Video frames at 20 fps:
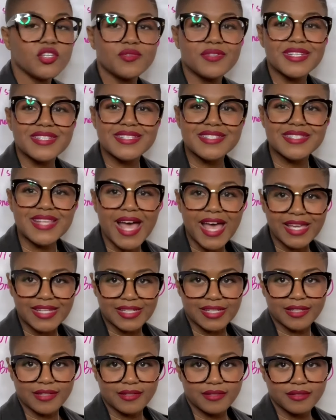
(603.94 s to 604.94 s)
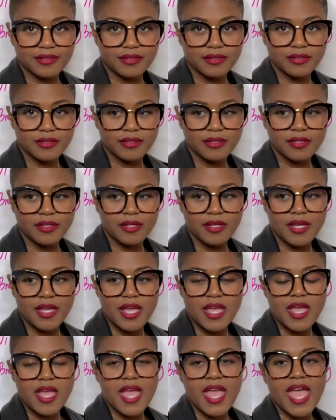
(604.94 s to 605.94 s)
you decided?
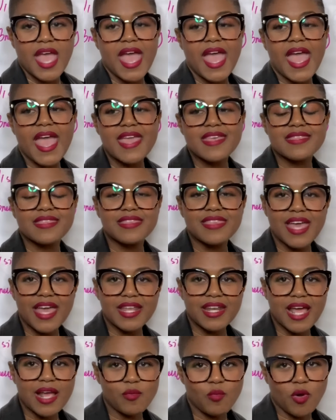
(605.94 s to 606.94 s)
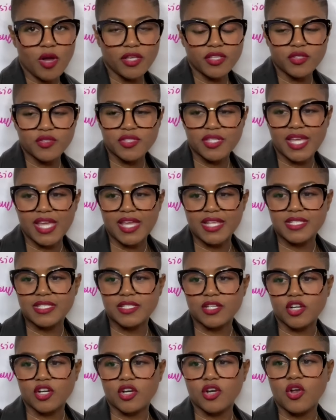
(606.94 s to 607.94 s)
And then I want you to
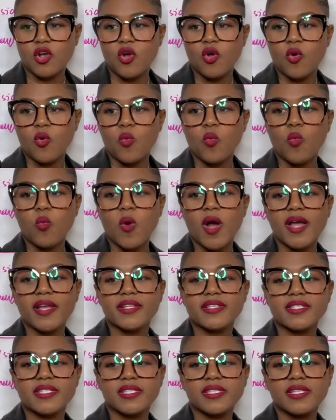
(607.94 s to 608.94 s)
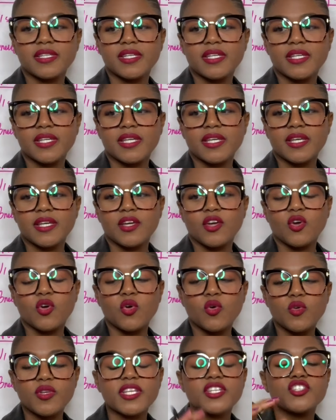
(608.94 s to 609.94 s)
answer, what
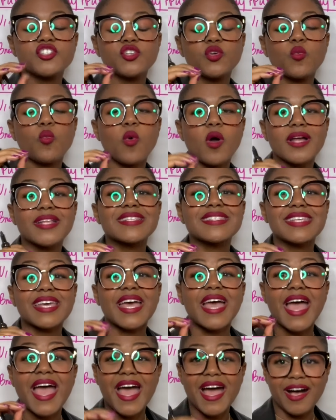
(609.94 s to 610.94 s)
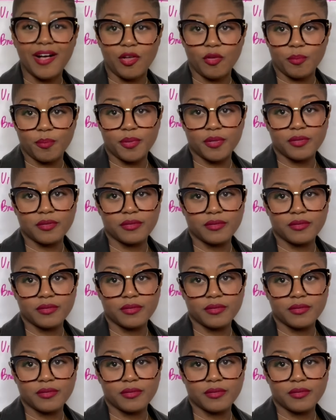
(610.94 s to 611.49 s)
Who did you want to help